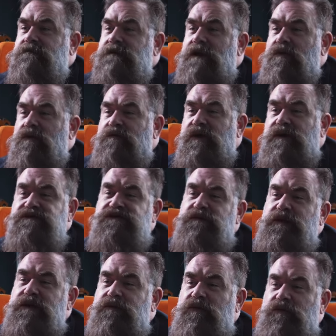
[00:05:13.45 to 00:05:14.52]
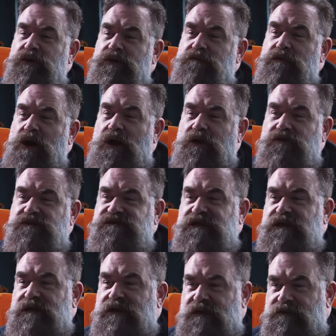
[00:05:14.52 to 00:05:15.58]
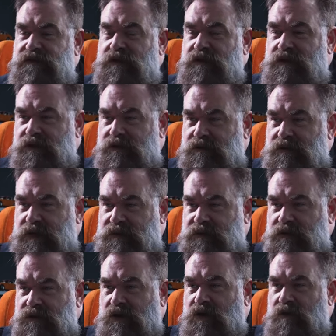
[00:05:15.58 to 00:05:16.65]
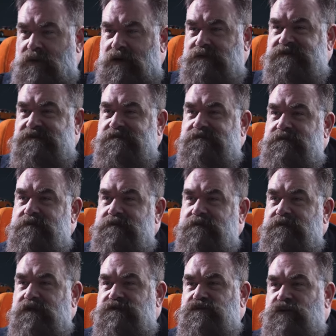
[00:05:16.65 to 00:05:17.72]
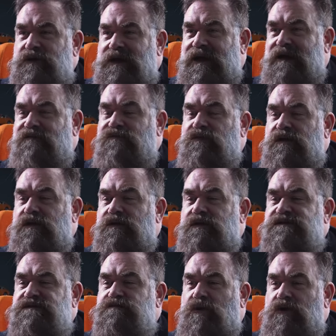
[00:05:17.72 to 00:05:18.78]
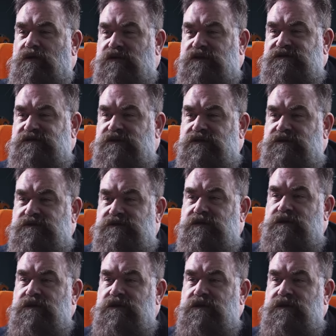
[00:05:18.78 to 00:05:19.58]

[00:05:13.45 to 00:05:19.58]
Now, a bunch of people put Model T in the comments because we have really smart listeners.